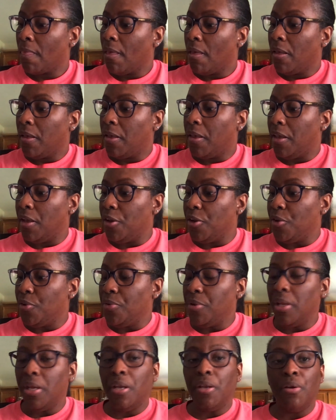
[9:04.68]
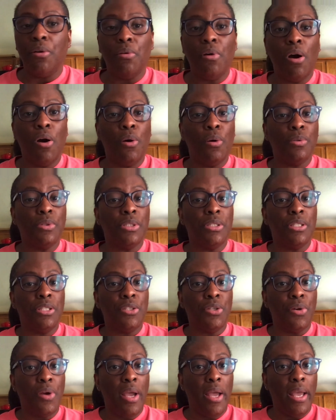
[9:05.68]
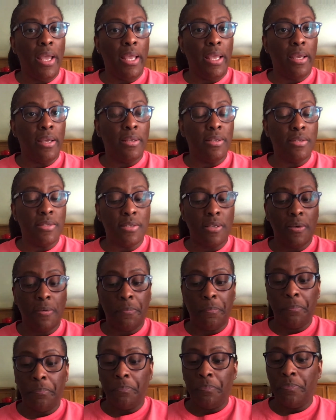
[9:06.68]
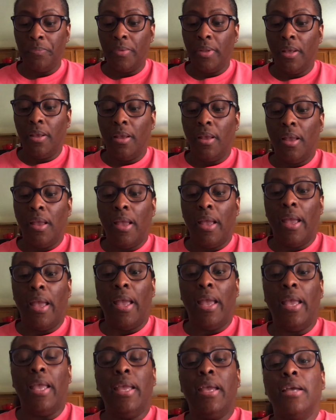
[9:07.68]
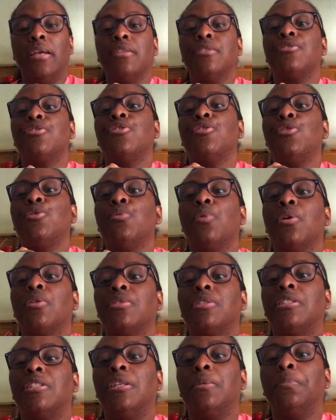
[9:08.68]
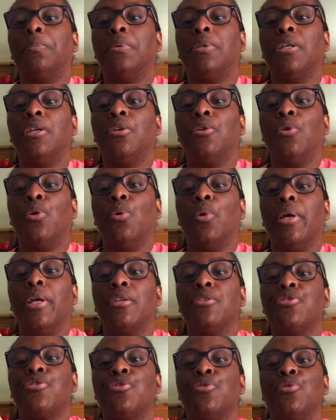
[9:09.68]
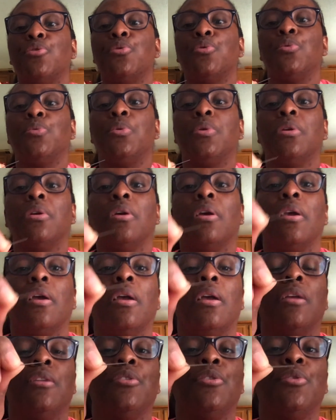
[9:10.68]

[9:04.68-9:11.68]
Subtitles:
get your needle, hold it in your hand, and you are simply going to, and you